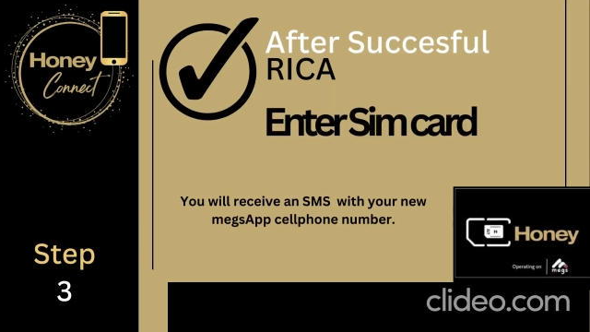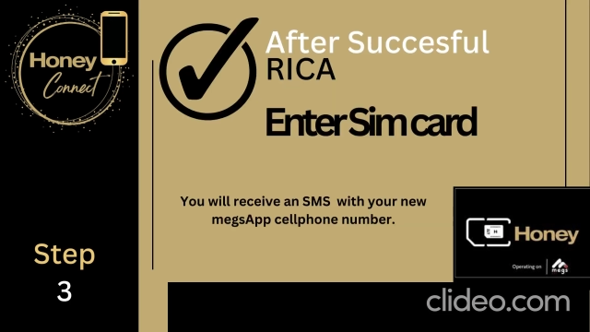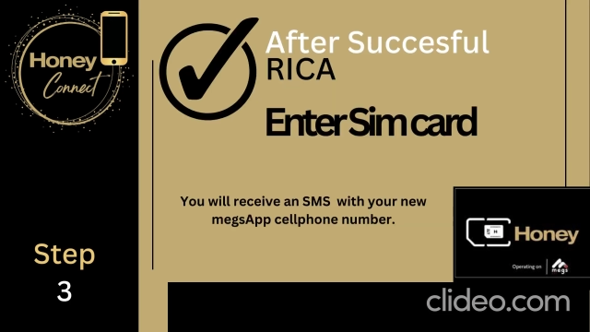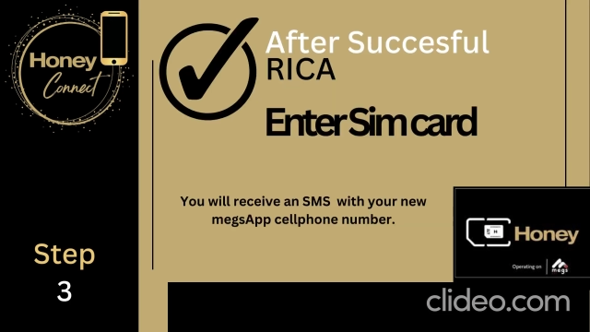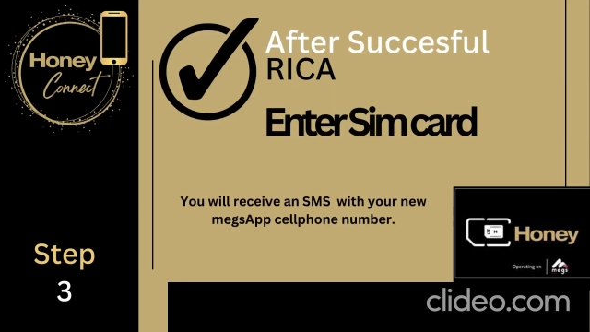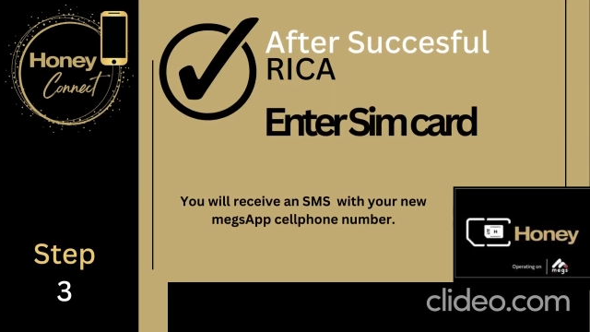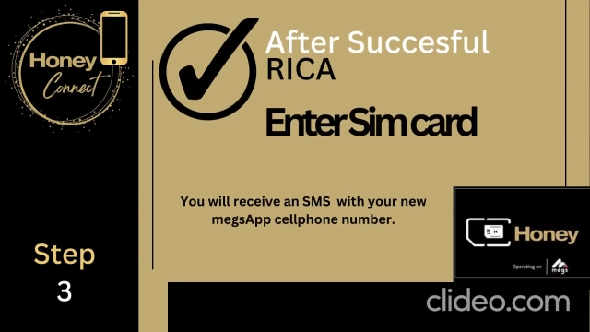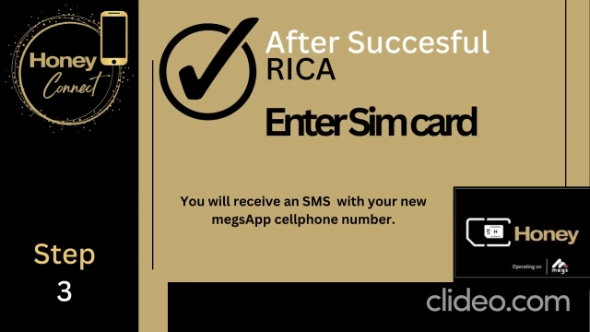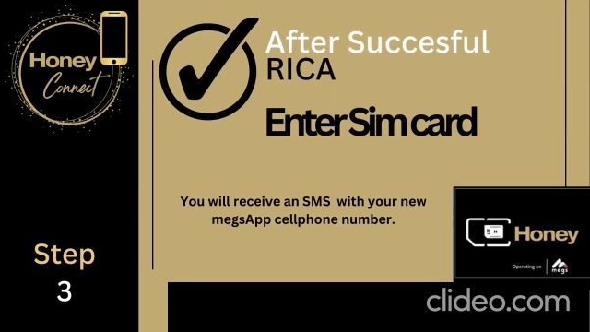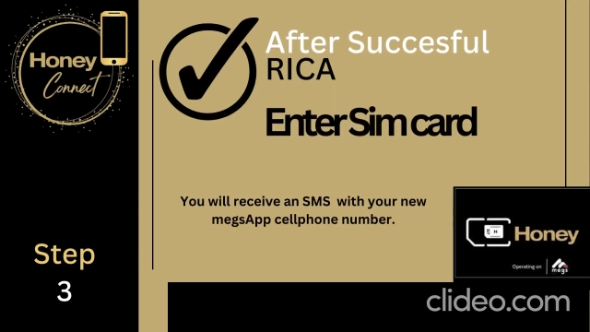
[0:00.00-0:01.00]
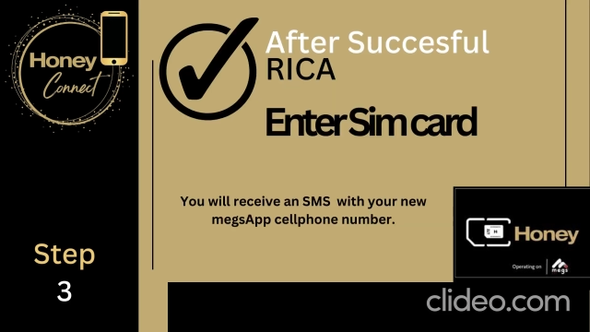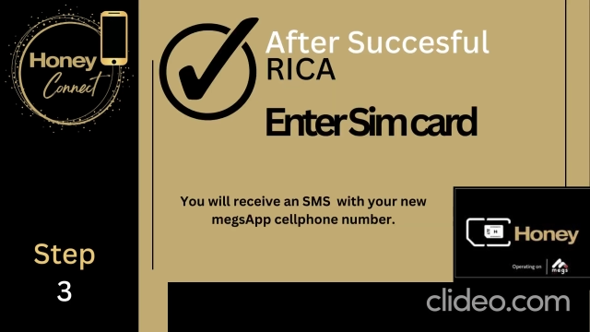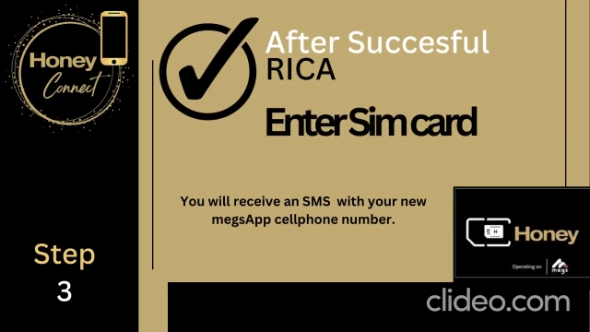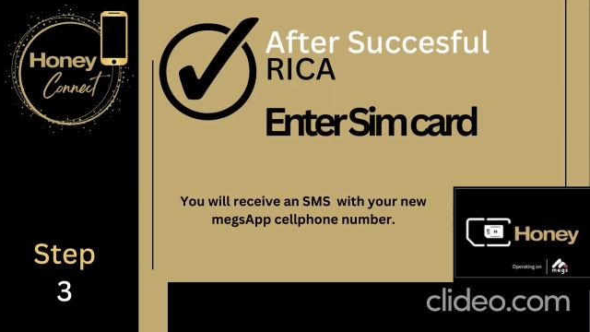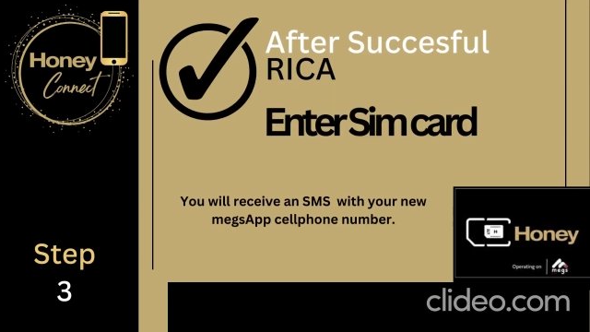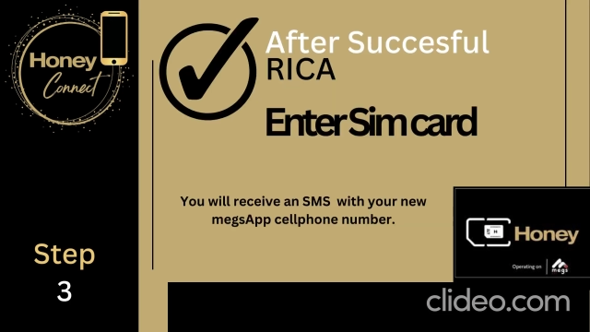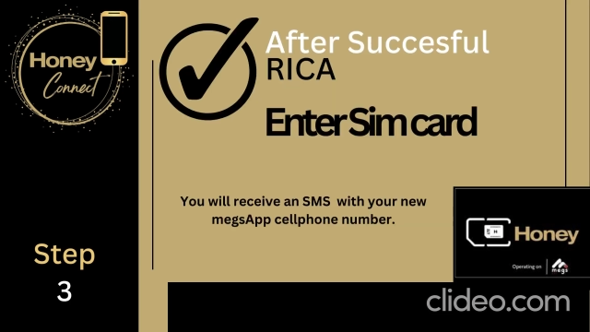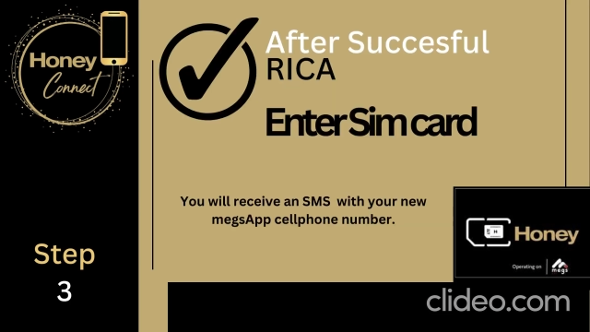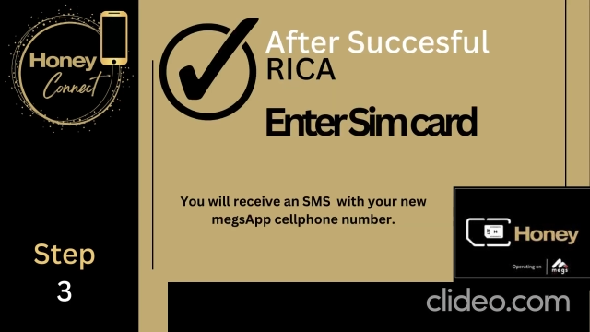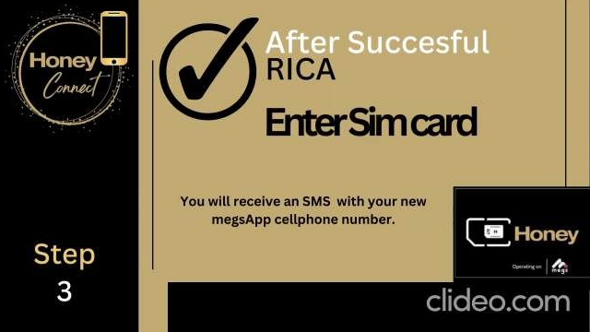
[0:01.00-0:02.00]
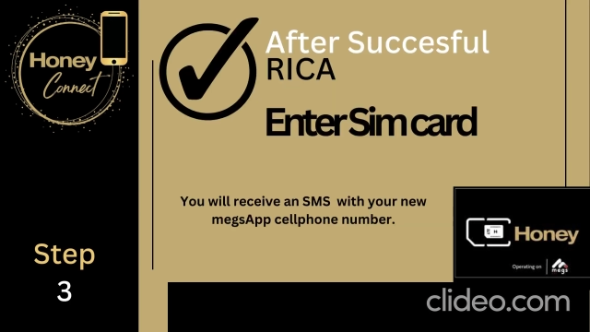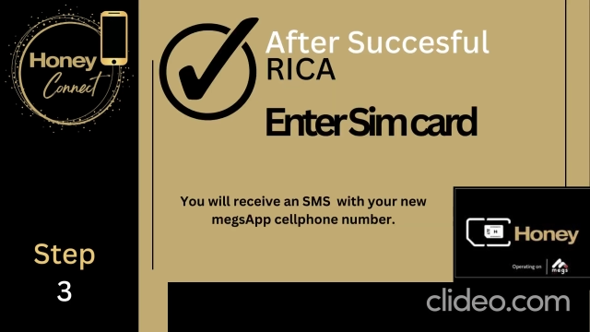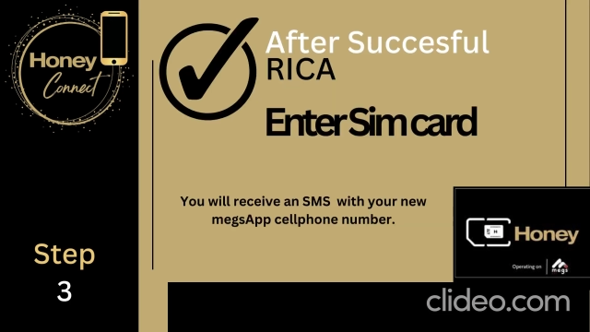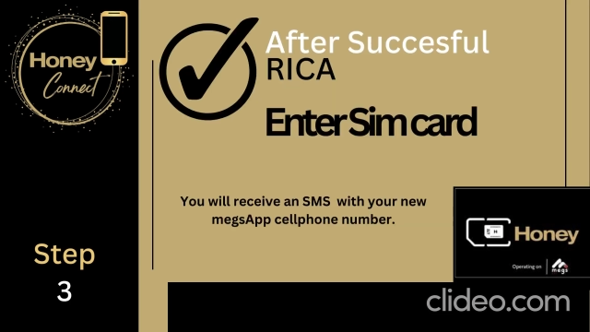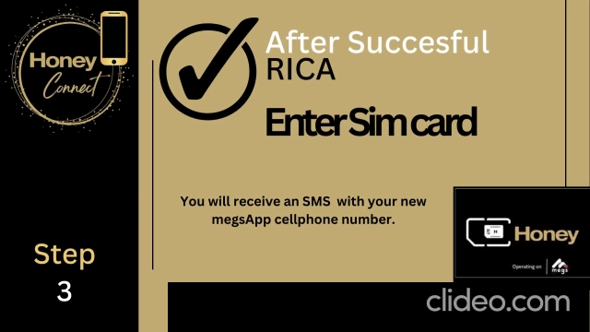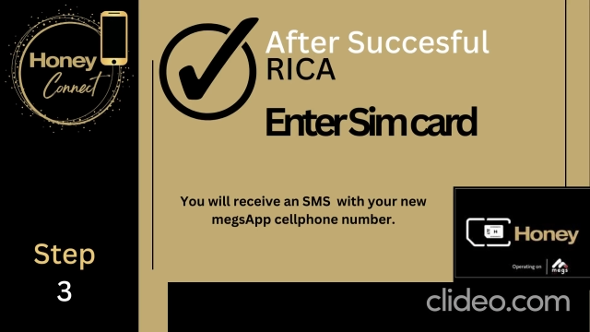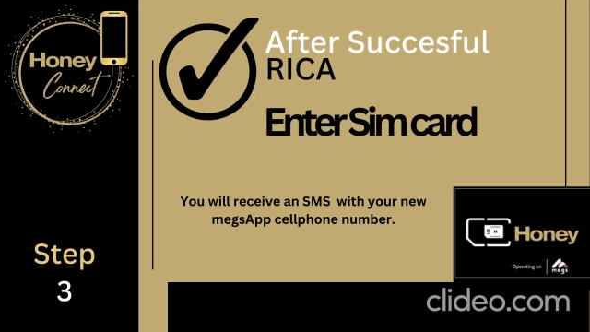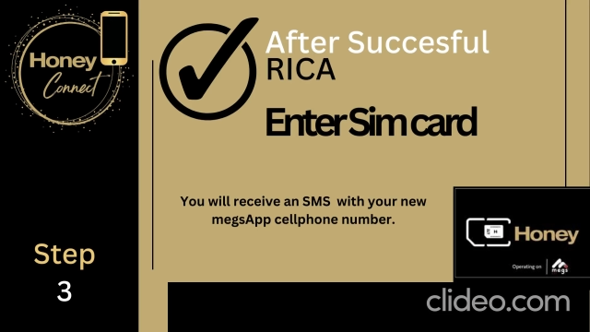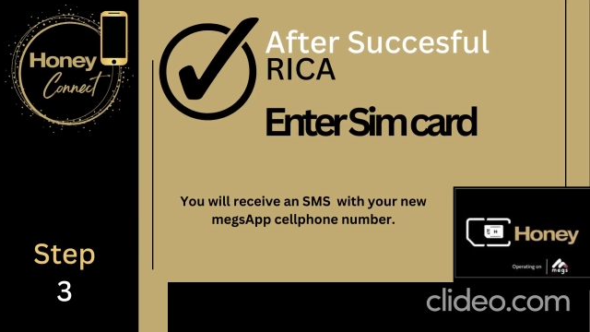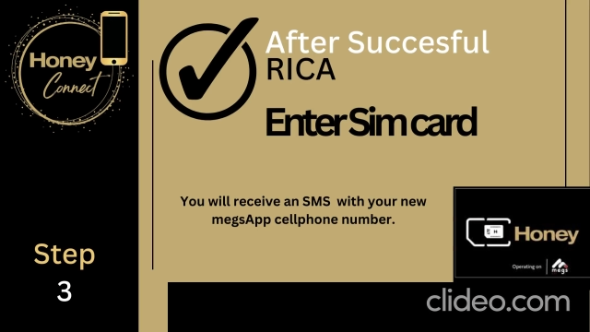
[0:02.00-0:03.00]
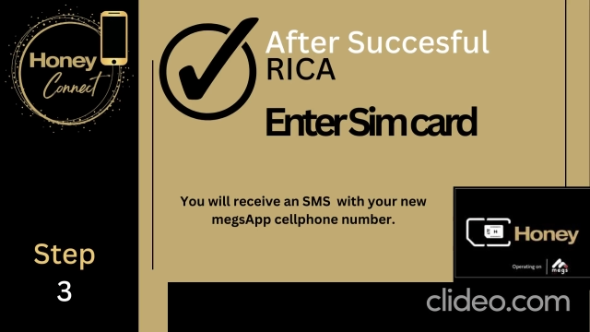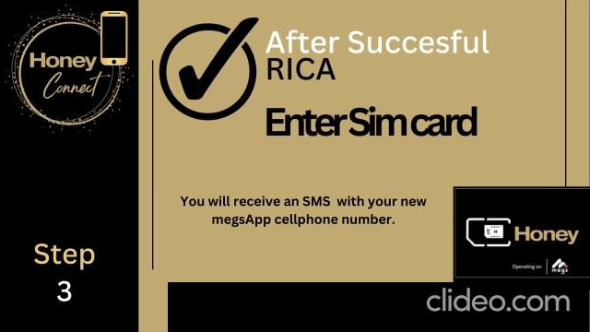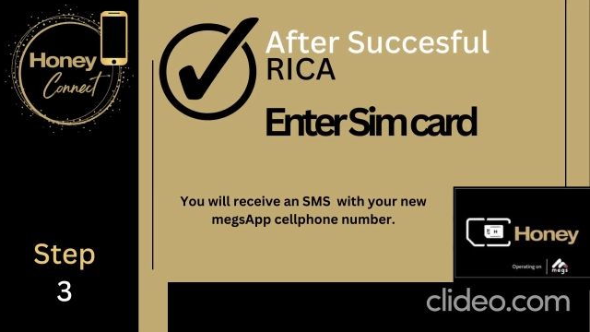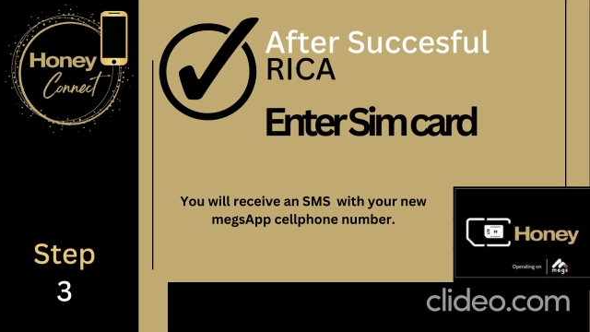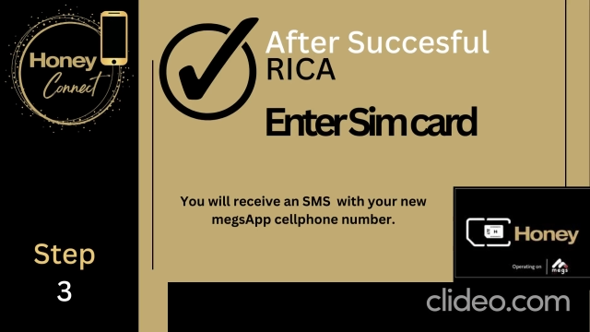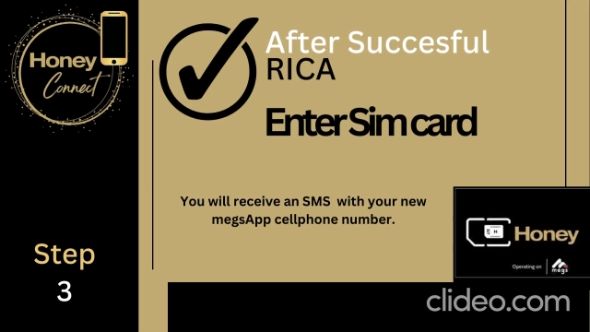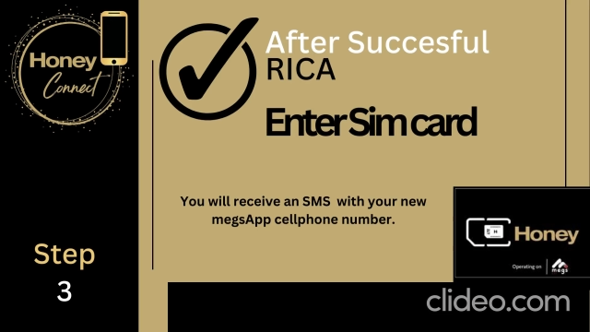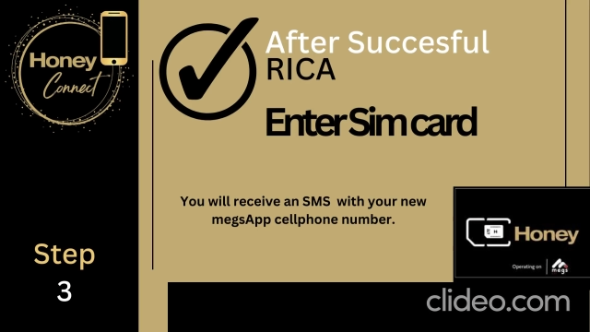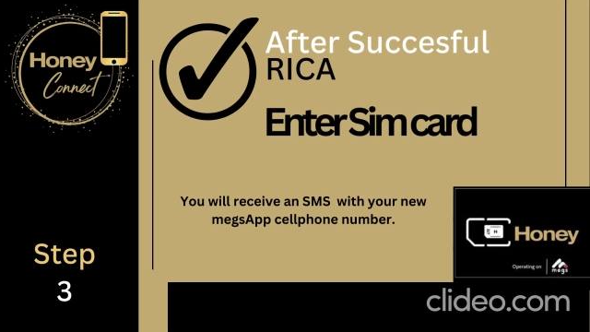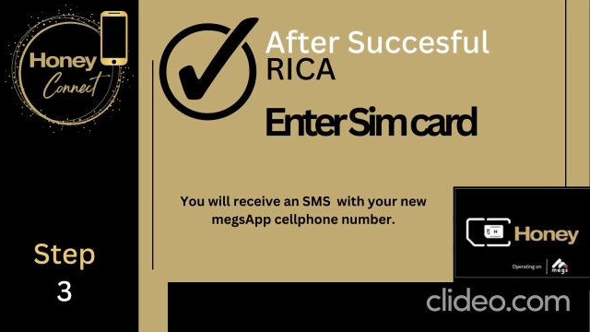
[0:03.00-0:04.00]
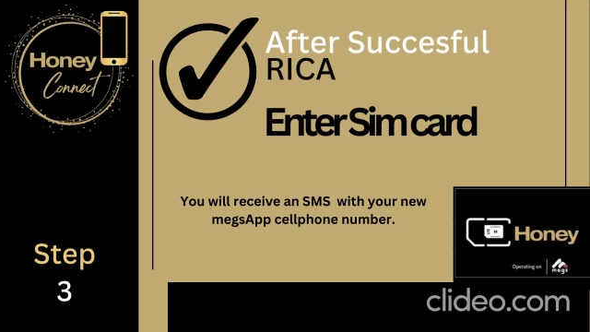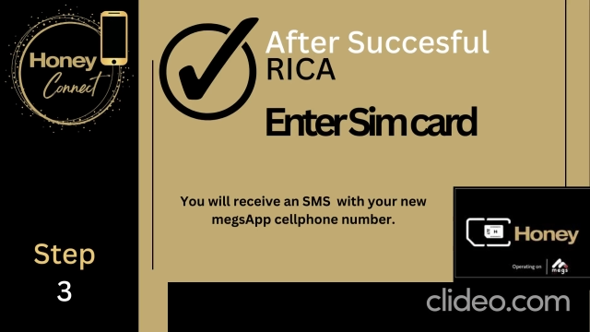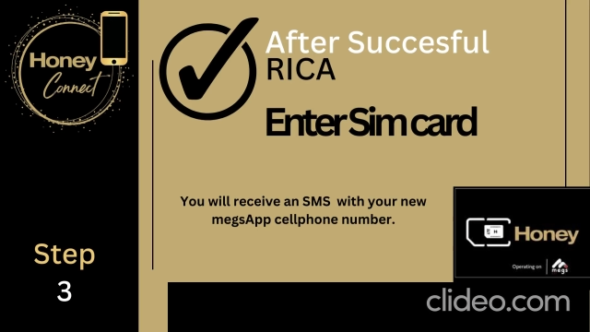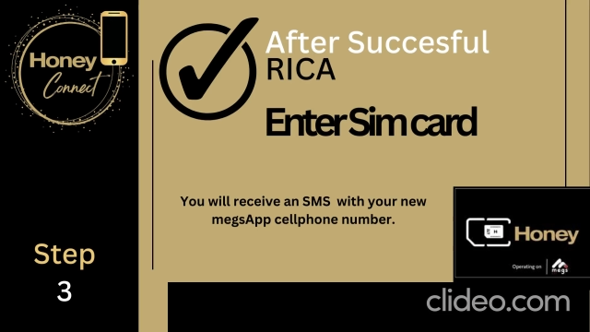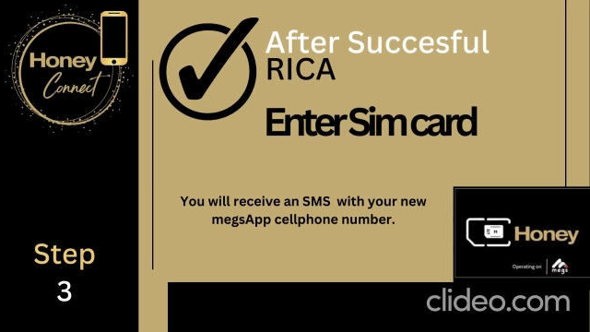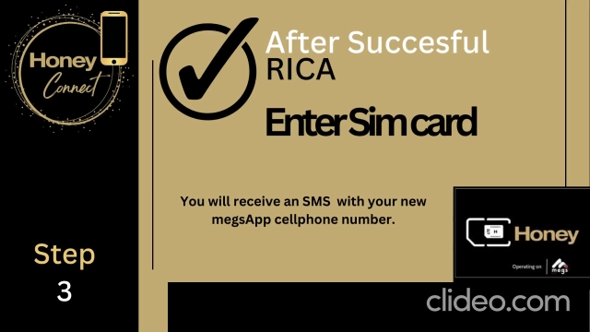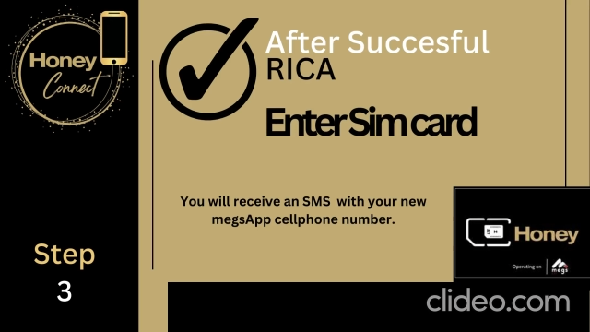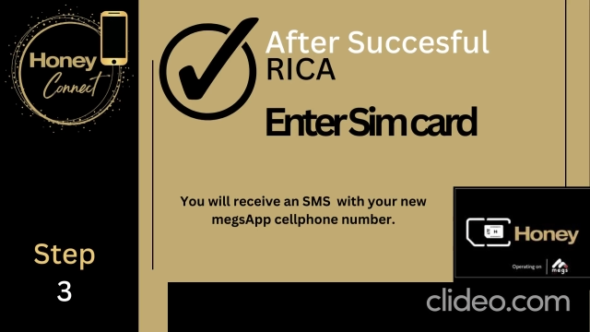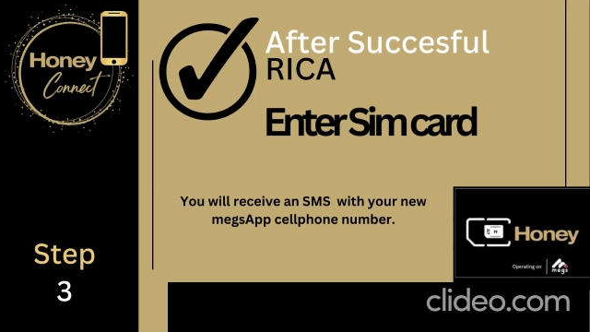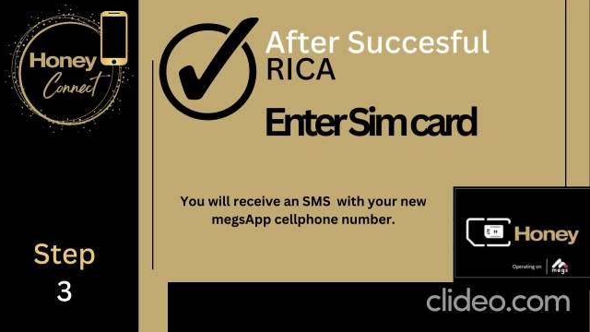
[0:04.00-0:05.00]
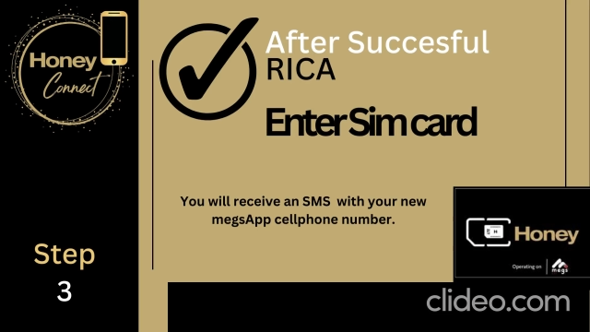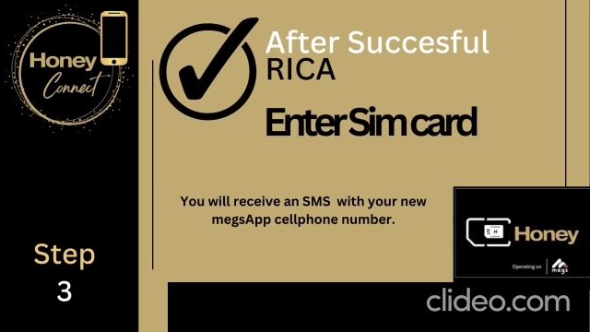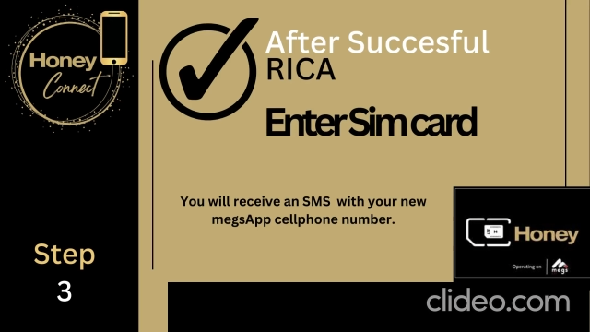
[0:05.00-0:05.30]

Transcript: Nobody's mouth can be seen.